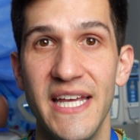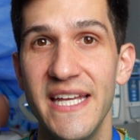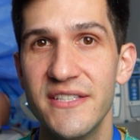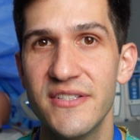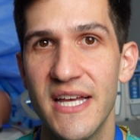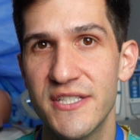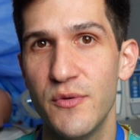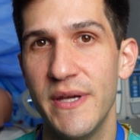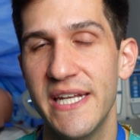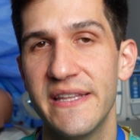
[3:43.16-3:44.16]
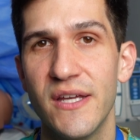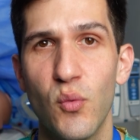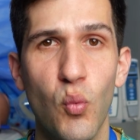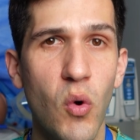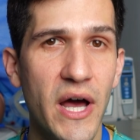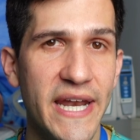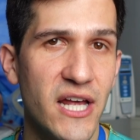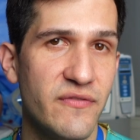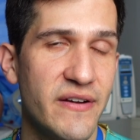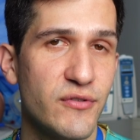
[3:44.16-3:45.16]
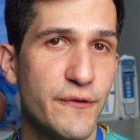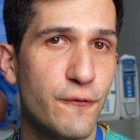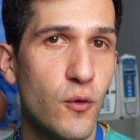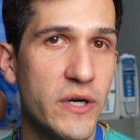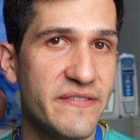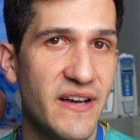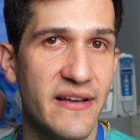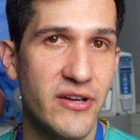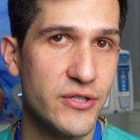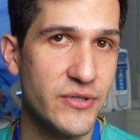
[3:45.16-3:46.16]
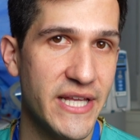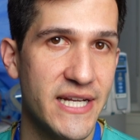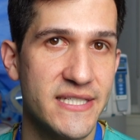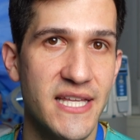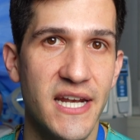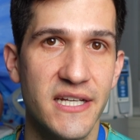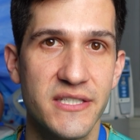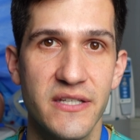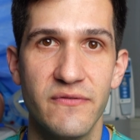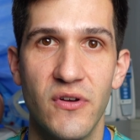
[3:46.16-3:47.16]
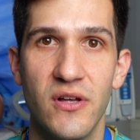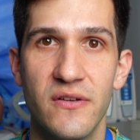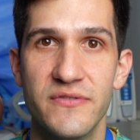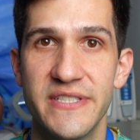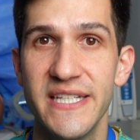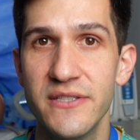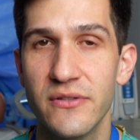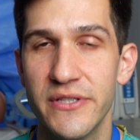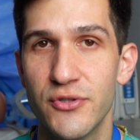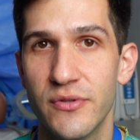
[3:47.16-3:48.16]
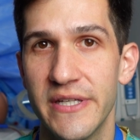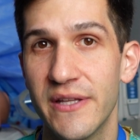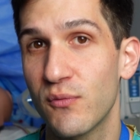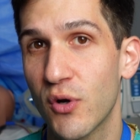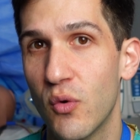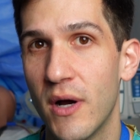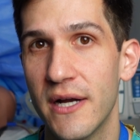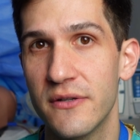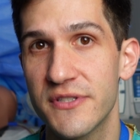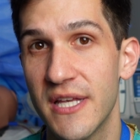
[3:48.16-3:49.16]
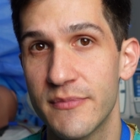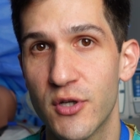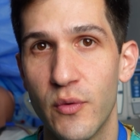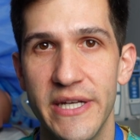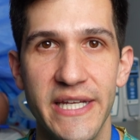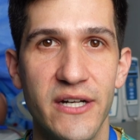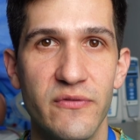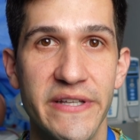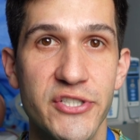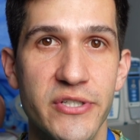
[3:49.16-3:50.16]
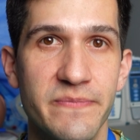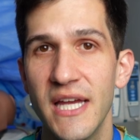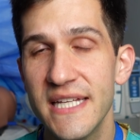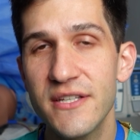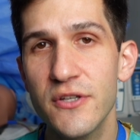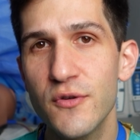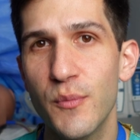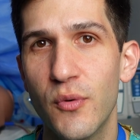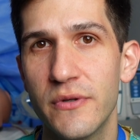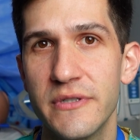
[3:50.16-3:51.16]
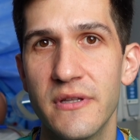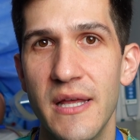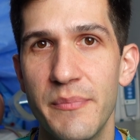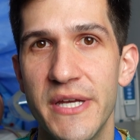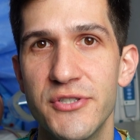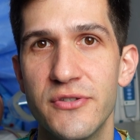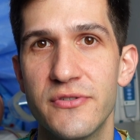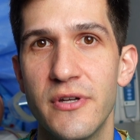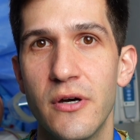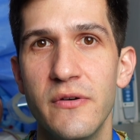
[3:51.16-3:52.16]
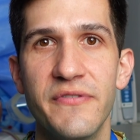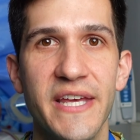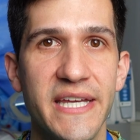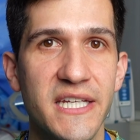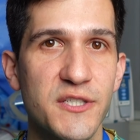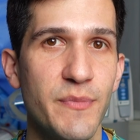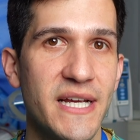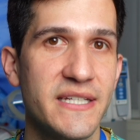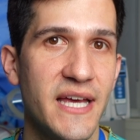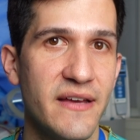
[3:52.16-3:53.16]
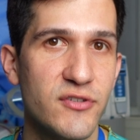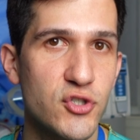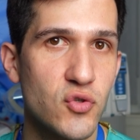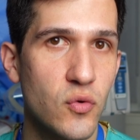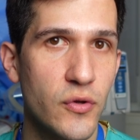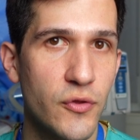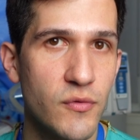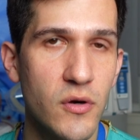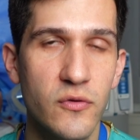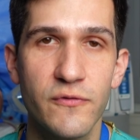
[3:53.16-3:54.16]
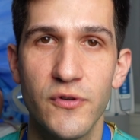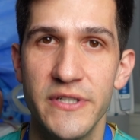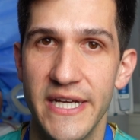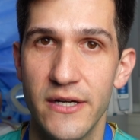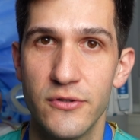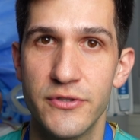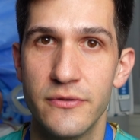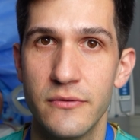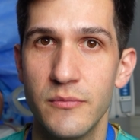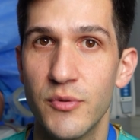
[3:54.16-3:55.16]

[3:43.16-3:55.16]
It's estimated that one out of every 4,500 anesthetics involves dental injury that requires subsequent intervention. It's also important to let patients know if they can expect to have a sore throat for a day or two,